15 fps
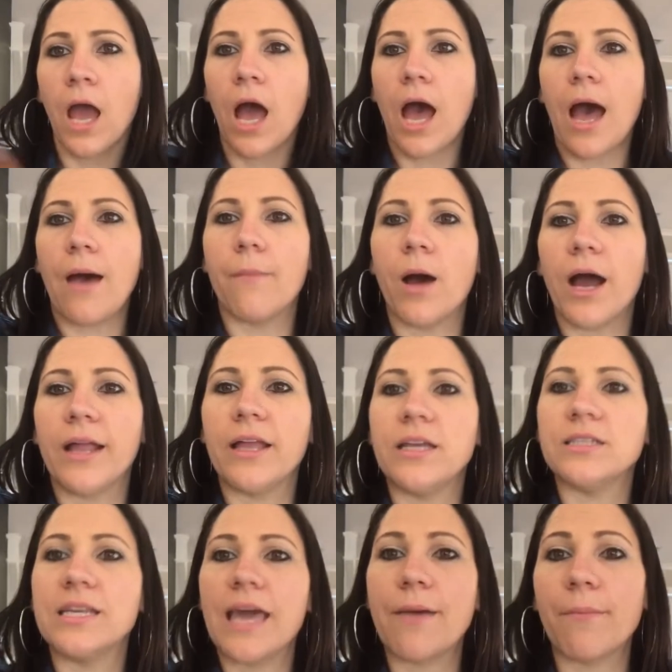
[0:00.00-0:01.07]
I
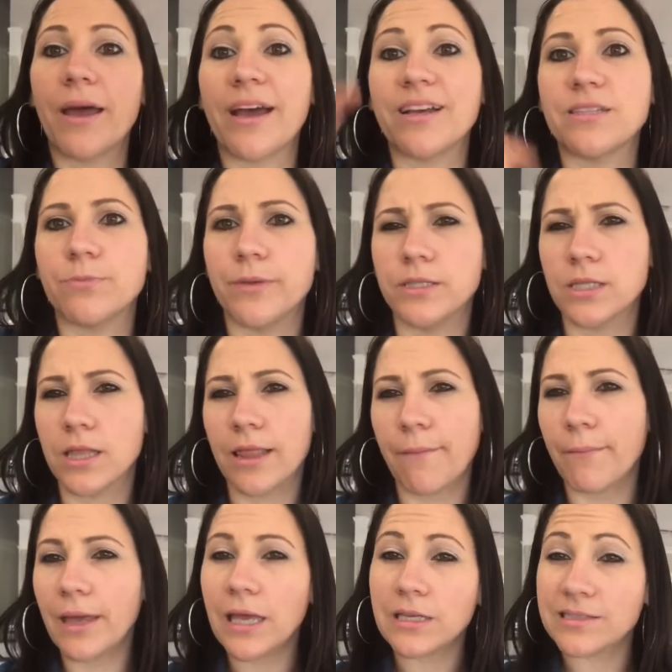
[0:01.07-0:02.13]
need to get my husband to
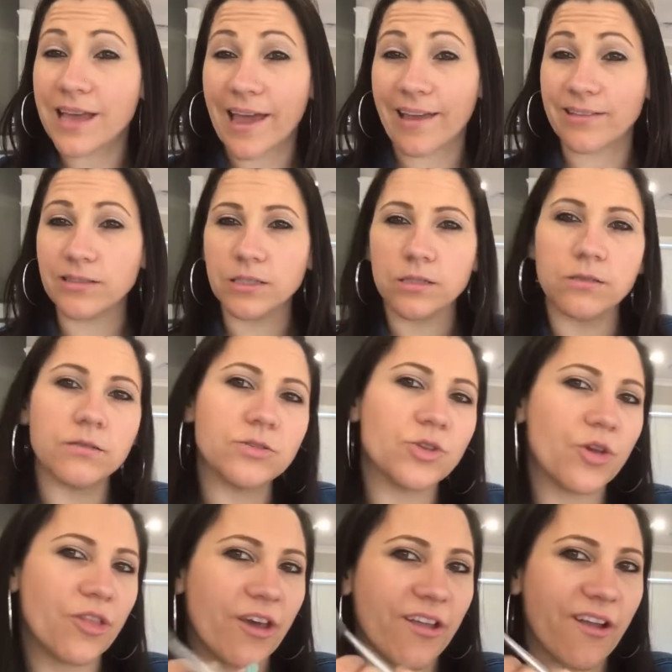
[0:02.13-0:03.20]
lend me his hands
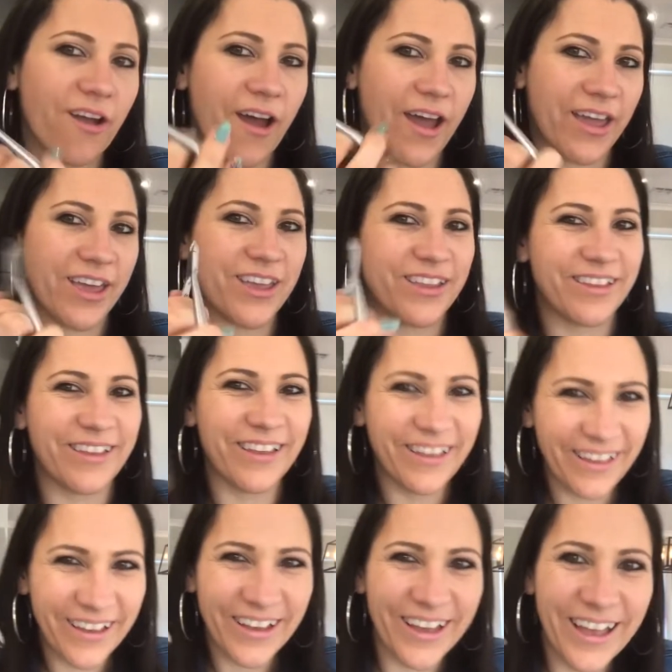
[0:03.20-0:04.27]
so that I can
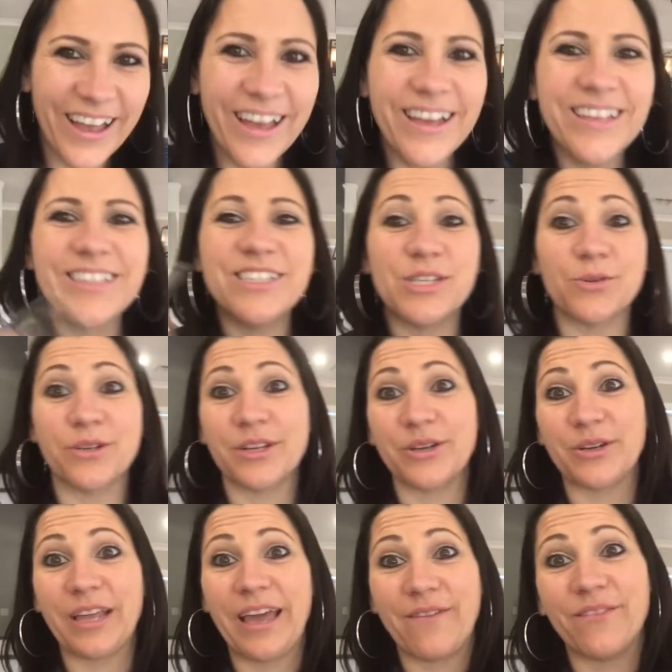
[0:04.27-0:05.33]
do it
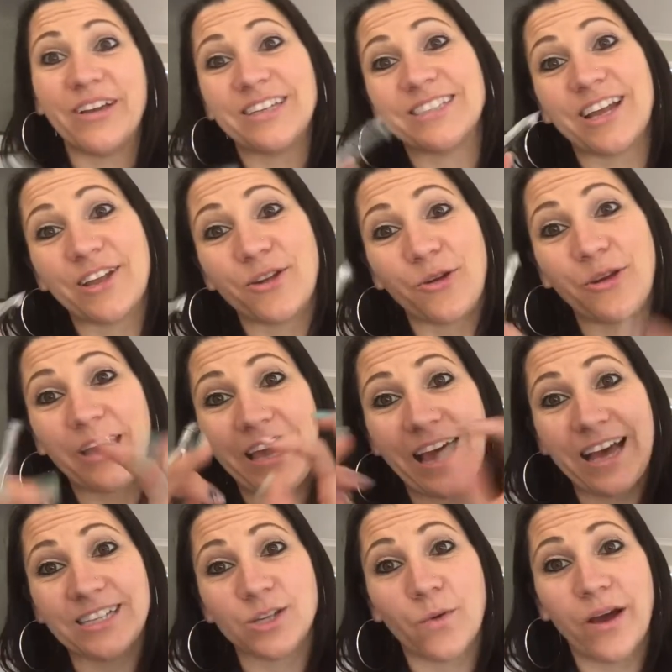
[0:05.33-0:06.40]
on him, because I know he
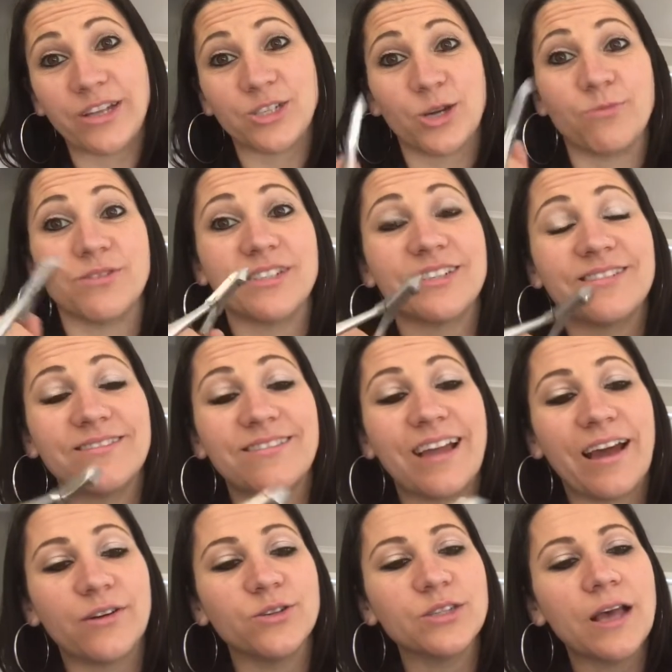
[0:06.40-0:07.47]
has quite domed
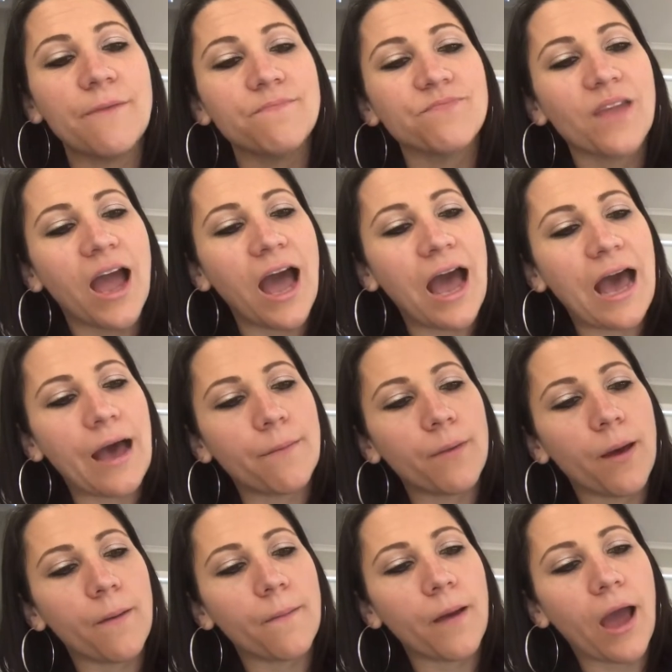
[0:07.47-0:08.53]
nails.
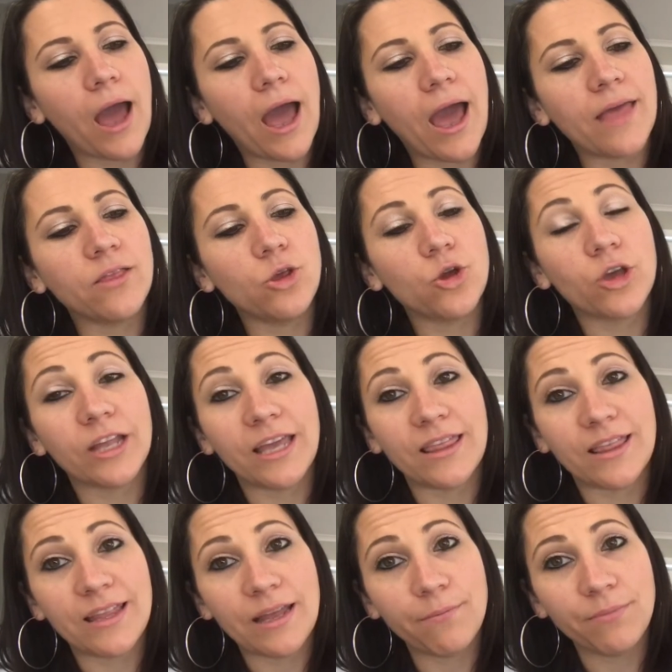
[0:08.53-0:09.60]
And you can
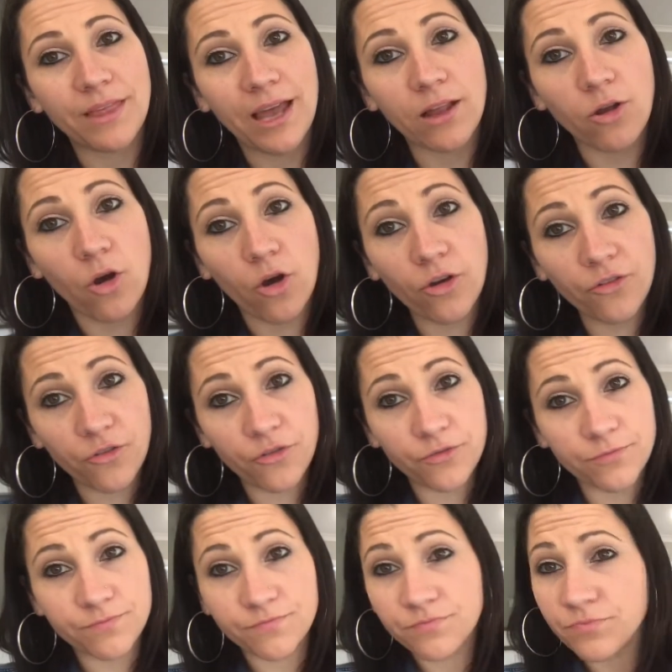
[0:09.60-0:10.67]
either nip that off,
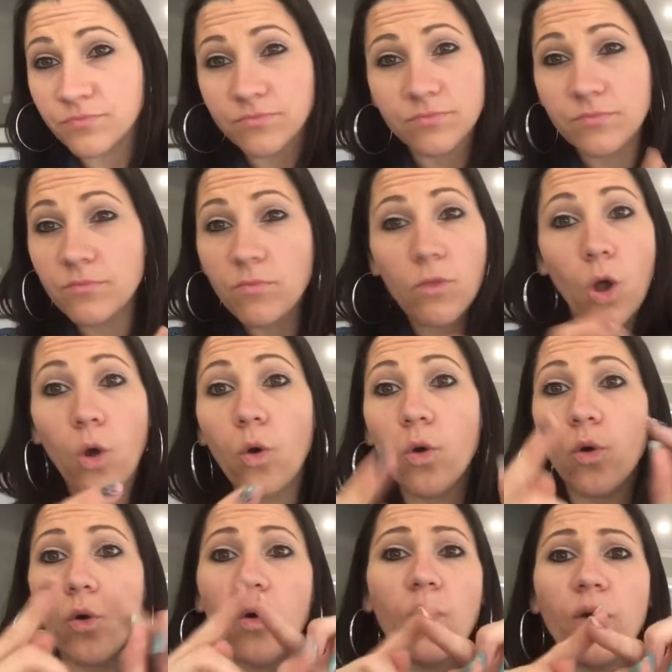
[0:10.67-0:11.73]

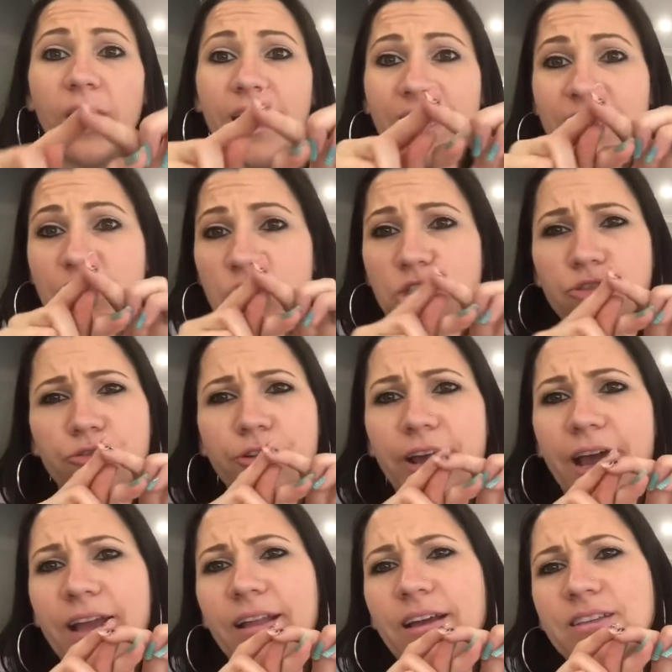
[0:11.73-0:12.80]
or it'll just
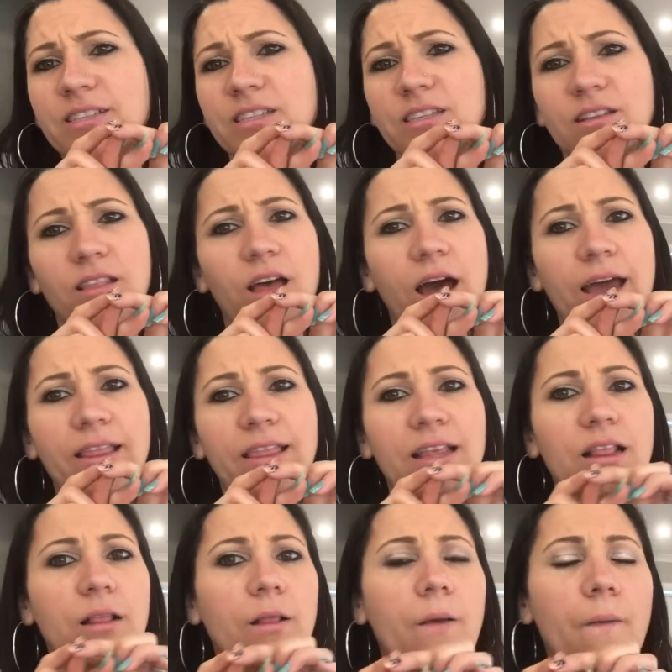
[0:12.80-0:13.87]
create a slight
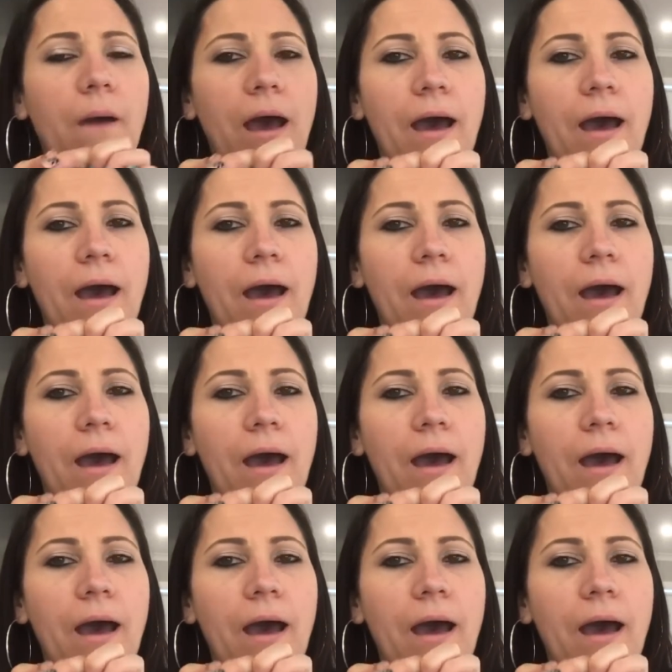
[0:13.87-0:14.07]
little,